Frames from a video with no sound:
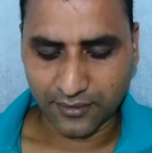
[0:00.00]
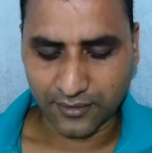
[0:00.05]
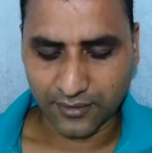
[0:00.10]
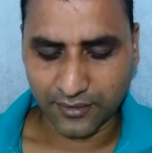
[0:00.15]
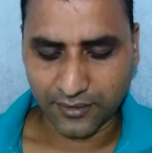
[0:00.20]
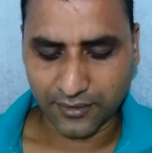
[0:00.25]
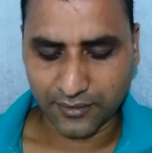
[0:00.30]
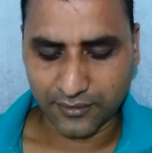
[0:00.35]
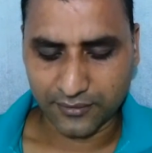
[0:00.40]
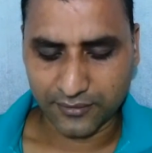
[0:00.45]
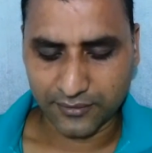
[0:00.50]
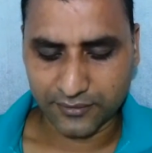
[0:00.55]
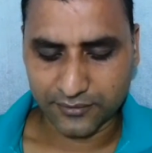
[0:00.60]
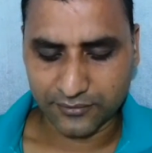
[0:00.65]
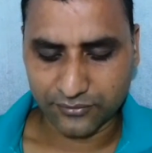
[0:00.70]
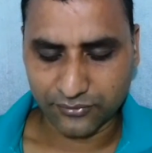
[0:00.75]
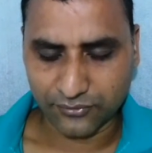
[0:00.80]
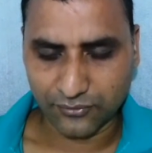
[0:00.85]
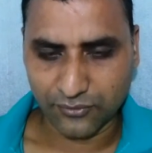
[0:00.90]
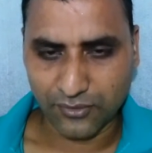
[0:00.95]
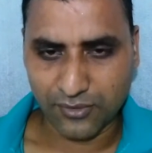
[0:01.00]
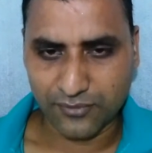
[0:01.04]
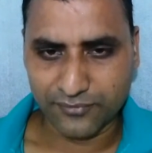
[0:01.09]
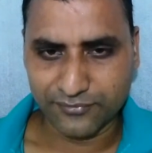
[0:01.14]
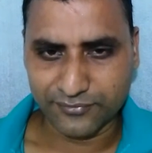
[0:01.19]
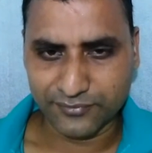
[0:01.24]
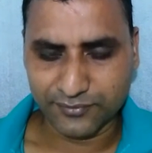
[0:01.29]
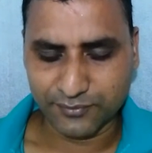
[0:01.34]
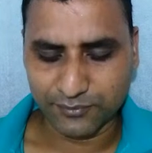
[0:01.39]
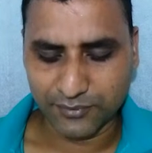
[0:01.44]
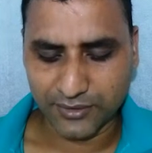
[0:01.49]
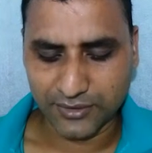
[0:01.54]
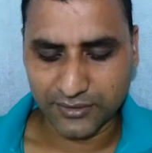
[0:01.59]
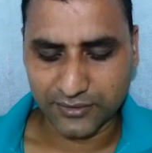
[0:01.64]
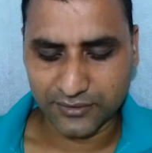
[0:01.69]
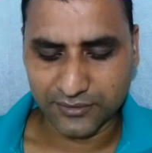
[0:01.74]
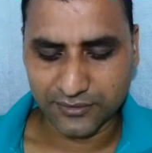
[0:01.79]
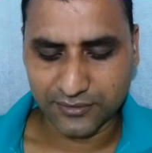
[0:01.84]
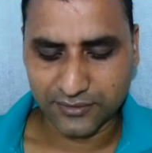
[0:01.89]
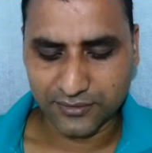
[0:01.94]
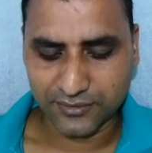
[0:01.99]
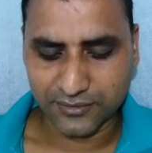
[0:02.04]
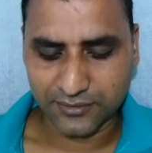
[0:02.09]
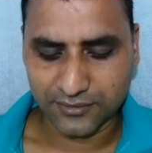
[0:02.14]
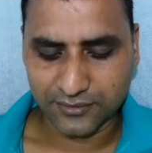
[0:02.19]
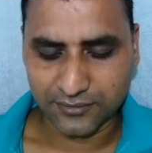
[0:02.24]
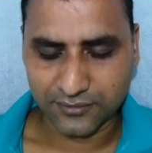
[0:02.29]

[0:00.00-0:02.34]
And this worms means